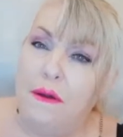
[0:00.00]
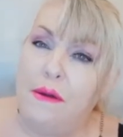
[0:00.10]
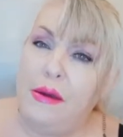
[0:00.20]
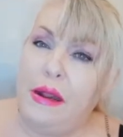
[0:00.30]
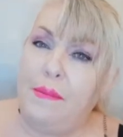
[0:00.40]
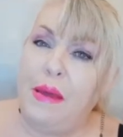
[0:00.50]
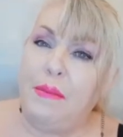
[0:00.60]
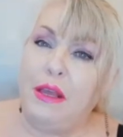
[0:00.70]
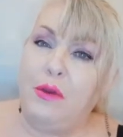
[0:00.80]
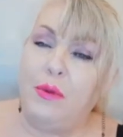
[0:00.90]
And it might
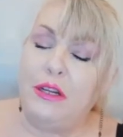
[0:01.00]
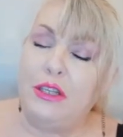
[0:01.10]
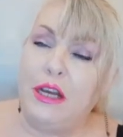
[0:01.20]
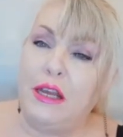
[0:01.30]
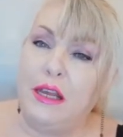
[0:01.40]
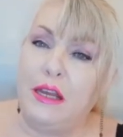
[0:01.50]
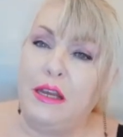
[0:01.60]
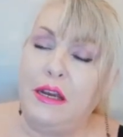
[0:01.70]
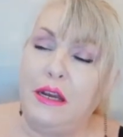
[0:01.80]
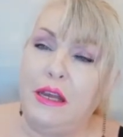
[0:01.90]
make you want to check
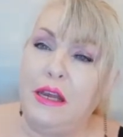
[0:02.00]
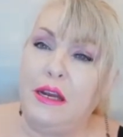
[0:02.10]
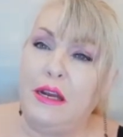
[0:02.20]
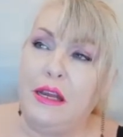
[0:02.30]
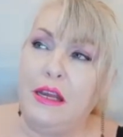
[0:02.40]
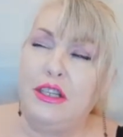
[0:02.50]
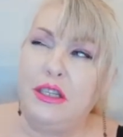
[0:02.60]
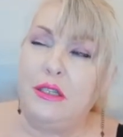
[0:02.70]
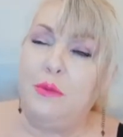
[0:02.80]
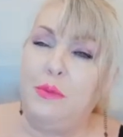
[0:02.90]
again and again and again
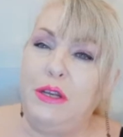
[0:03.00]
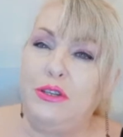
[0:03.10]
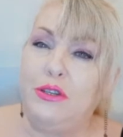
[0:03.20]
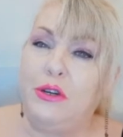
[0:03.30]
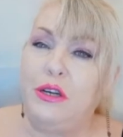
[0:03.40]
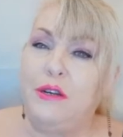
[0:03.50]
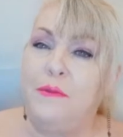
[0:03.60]
just to be sure.